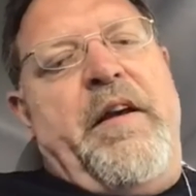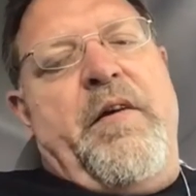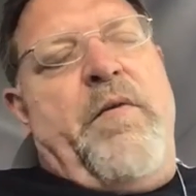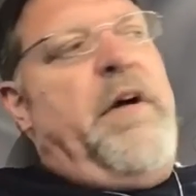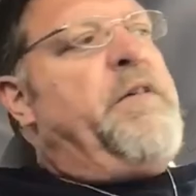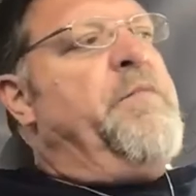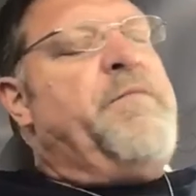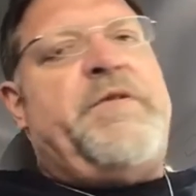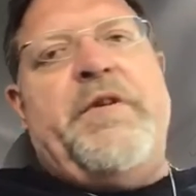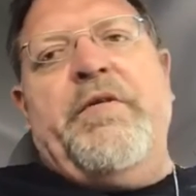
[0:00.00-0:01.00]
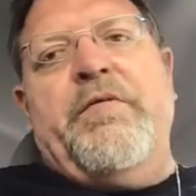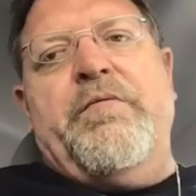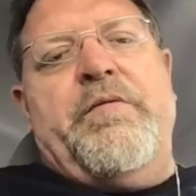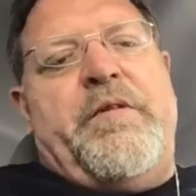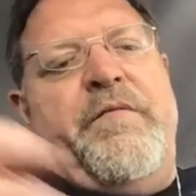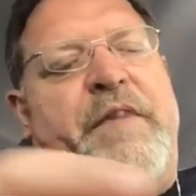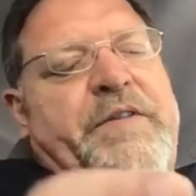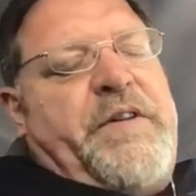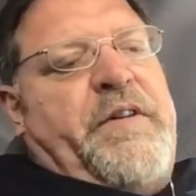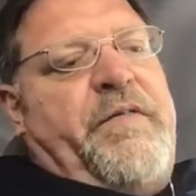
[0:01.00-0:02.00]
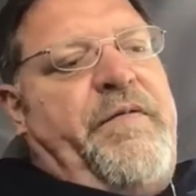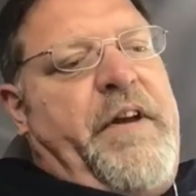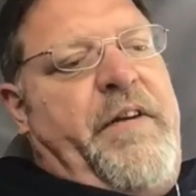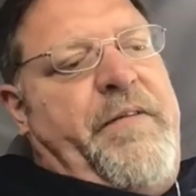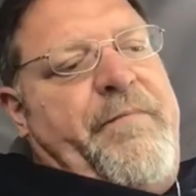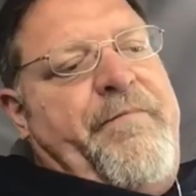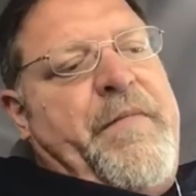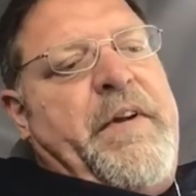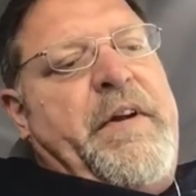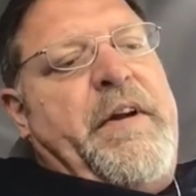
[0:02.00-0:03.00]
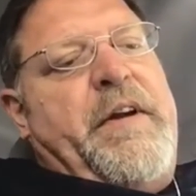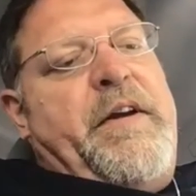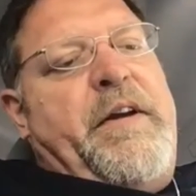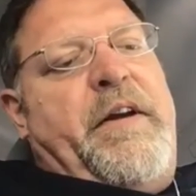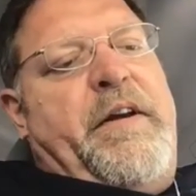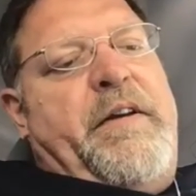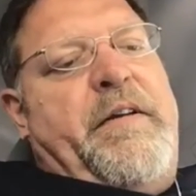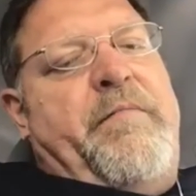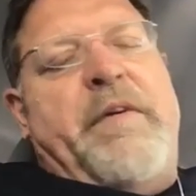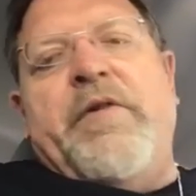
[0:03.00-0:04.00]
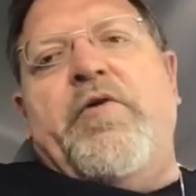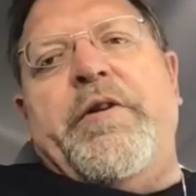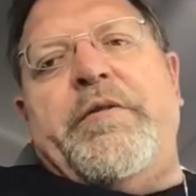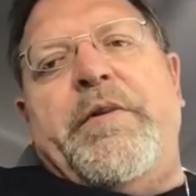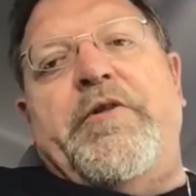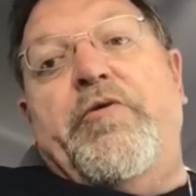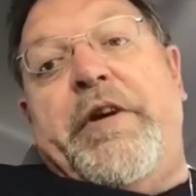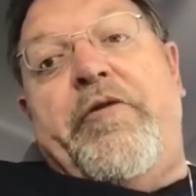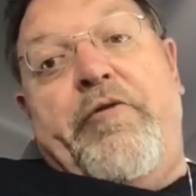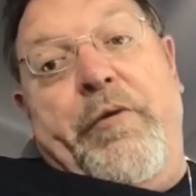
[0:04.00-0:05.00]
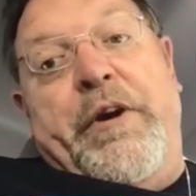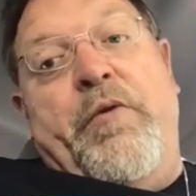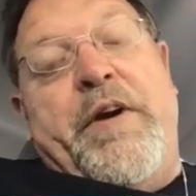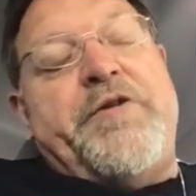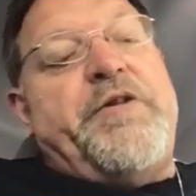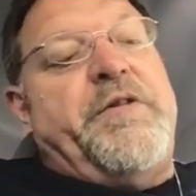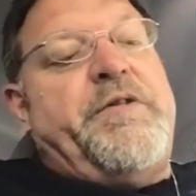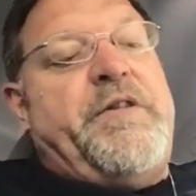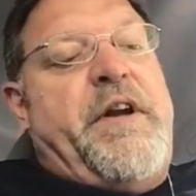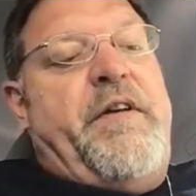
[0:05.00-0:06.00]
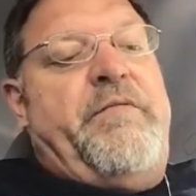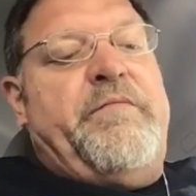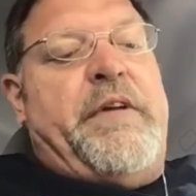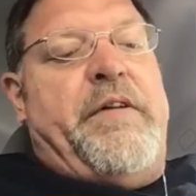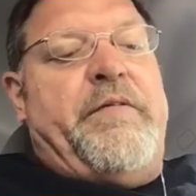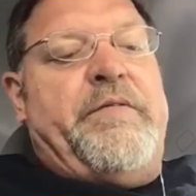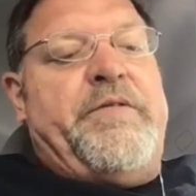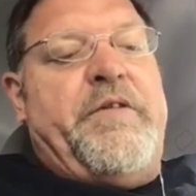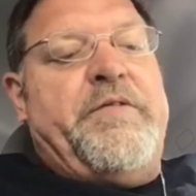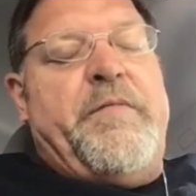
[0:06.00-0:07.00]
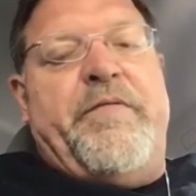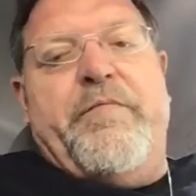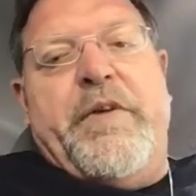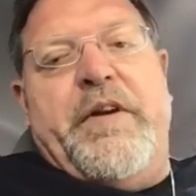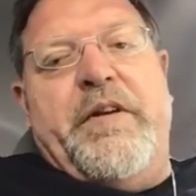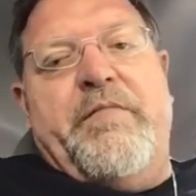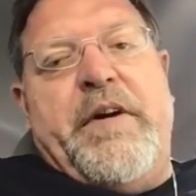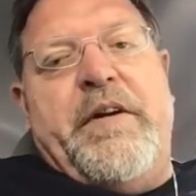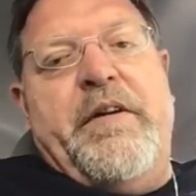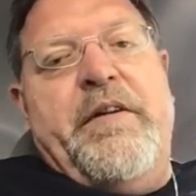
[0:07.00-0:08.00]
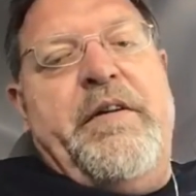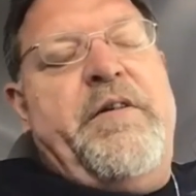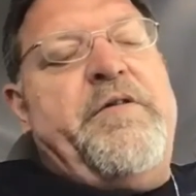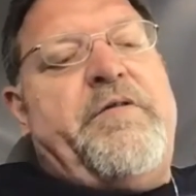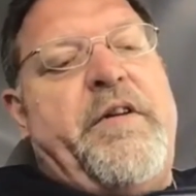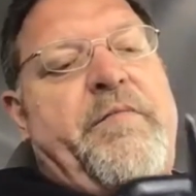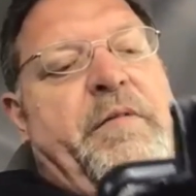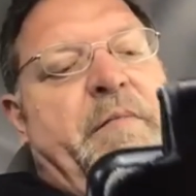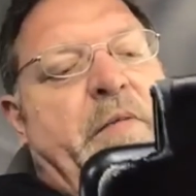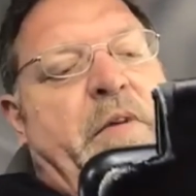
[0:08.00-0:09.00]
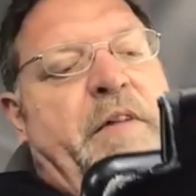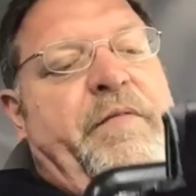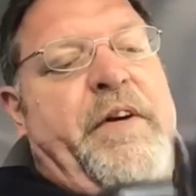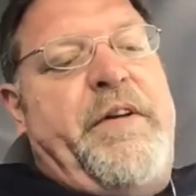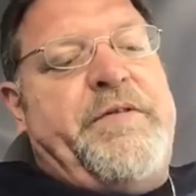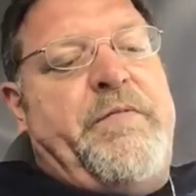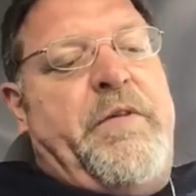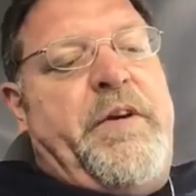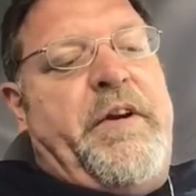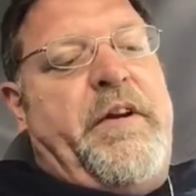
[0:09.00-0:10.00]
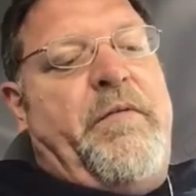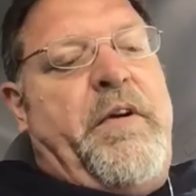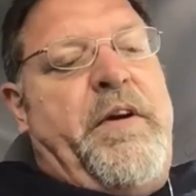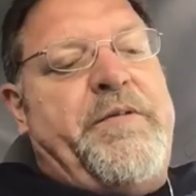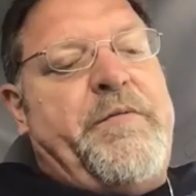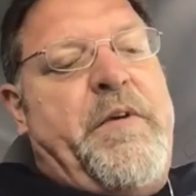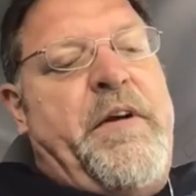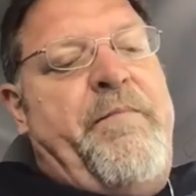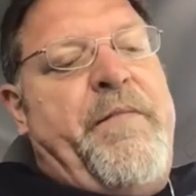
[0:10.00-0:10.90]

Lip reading: Welcome to Confessing the Faith, and I'm going to be doing 3 questions now. Excuse me for being in my truck, but my Wi-Fi isn't working anywhere else well.